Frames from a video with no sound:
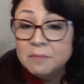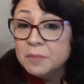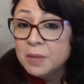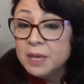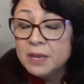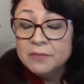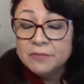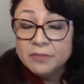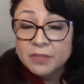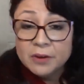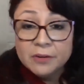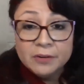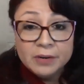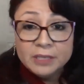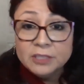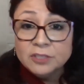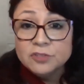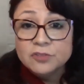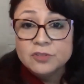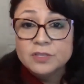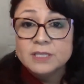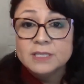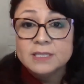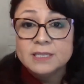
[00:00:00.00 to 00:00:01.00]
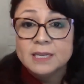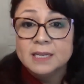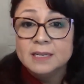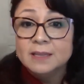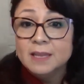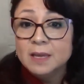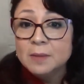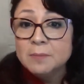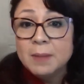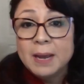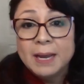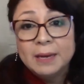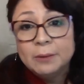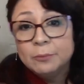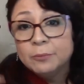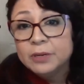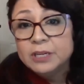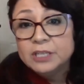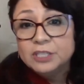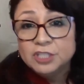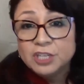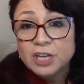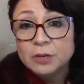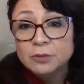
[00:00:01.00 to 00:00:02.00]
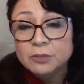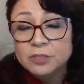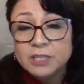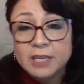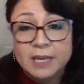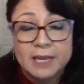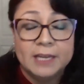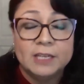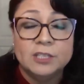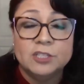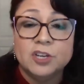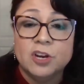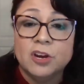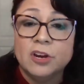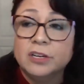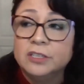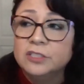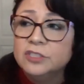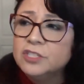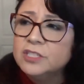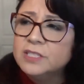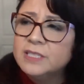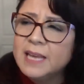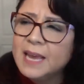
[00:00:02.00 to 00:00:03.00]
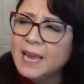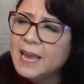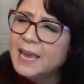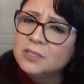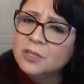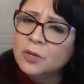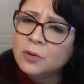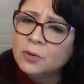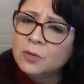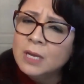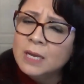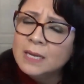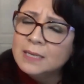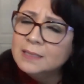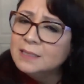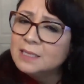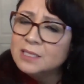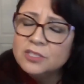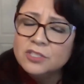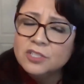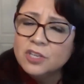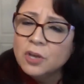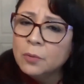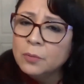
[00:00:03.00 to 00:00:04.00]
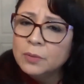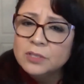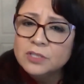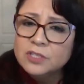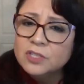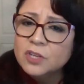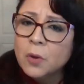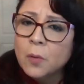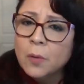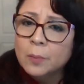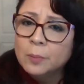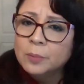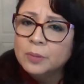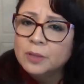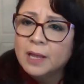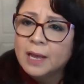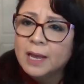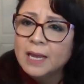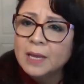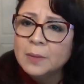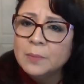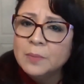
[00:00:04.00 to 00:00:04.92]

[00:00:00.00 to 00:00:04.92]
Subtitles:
if they're interested, they might reach out to HR and just say, "Oh, did so and so apply?